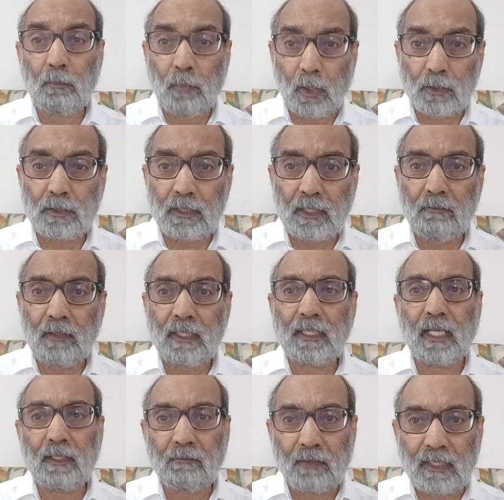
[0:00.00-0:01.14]
Positively,
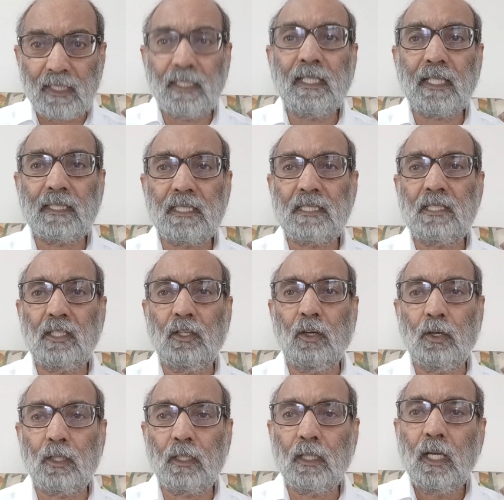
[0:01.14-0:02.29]
that within the existing
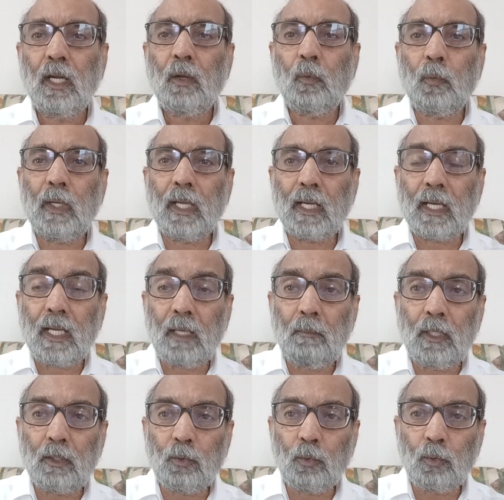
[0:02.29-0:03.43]
order we are
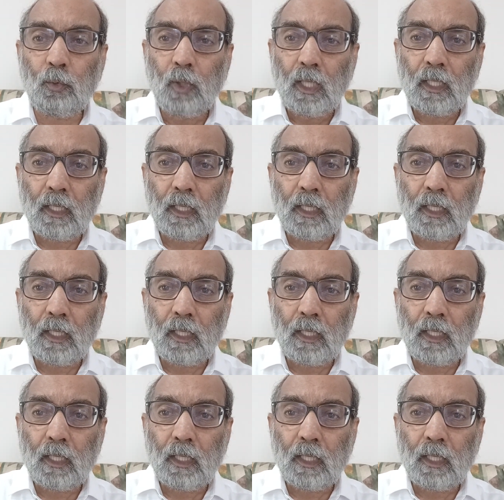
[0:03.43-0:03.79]
able to